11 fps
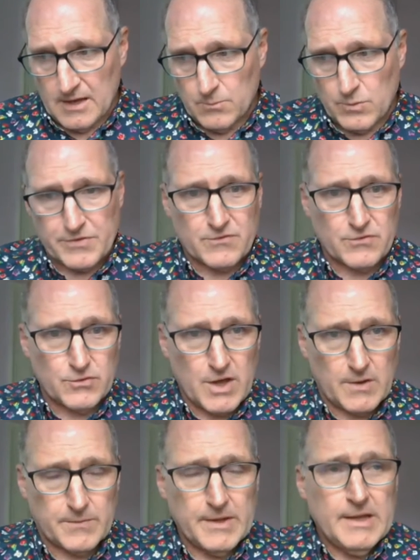with
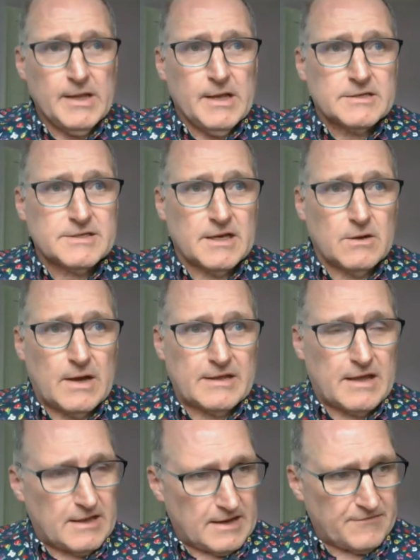crudo. So,
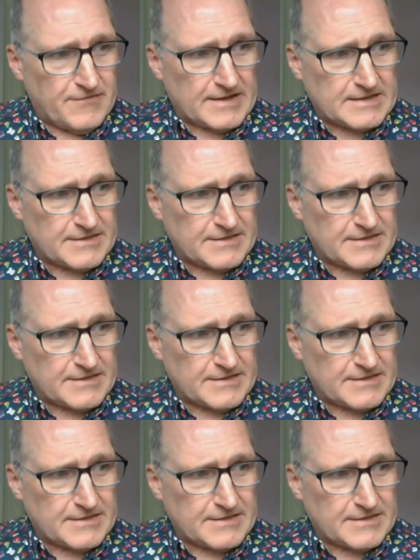and in fact,